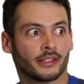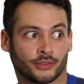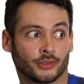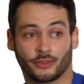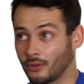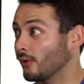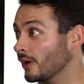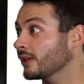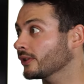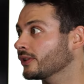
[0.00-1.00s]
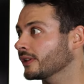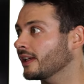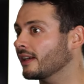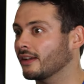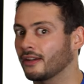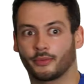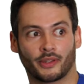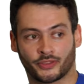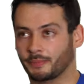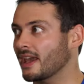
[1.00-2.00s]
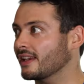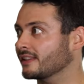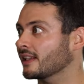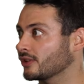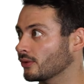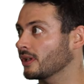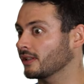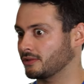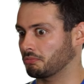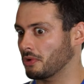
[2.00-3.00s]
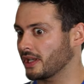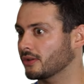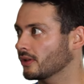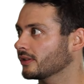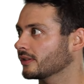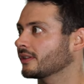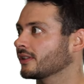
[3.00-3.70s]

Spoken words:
It's a really good tunnel. We have space and the wind is really good.